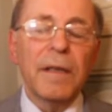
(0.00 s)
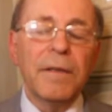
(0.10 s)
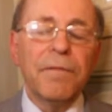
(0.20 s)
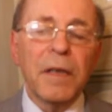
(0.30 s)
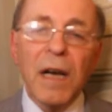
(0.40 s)

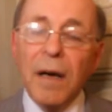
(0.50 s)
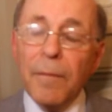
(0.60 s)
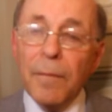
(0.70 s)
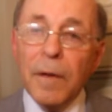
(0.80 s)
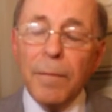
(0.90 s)
If we
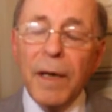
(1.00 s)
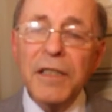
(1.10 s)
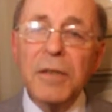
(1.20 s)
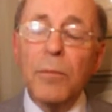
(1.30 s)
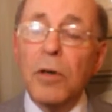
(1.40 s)
come
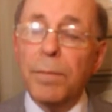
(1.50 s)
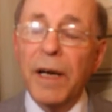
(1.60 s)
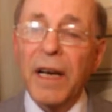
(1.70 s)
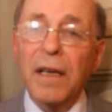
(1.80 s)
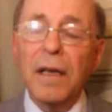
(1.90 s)
much more
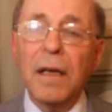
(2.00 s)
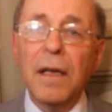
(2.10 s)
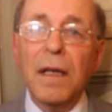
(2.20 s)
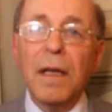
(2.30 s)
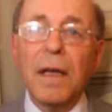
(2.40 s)
back,
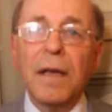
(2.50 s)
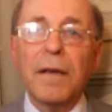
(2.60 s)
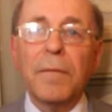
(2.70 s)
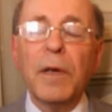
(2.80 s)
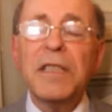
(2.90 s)

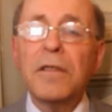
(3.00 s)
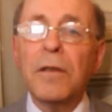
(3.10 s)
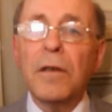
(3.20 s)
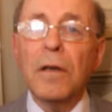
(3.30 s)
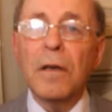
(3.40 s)

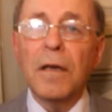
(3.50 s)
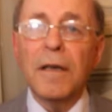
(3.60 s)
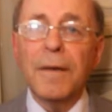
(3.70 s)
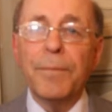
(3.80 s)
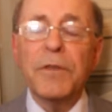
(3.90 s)
Western
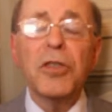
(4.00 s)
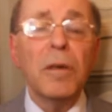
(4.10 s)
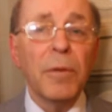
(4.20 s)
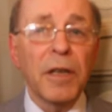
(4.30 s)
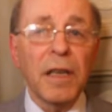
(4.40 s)

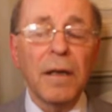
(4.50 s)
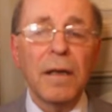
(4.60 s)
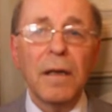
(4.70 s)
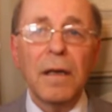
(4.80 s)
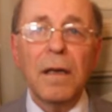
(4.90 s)
Germany,
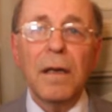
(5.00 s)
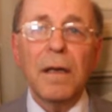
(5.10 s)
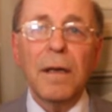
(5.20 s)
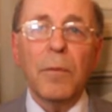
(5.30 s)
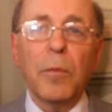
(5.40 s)

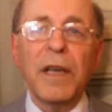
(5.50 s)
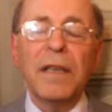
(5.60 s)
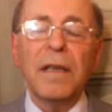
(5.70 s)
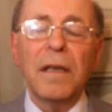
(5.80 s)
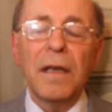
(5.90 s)

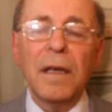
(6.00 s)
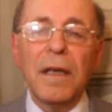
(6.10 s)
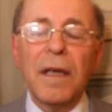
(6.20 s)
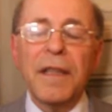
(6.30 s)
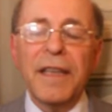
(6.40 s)
when
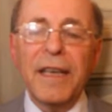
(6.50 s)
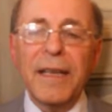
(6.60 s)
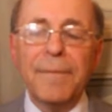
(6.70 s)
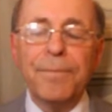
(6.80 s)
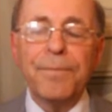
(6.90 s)

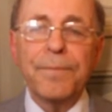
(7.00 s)
they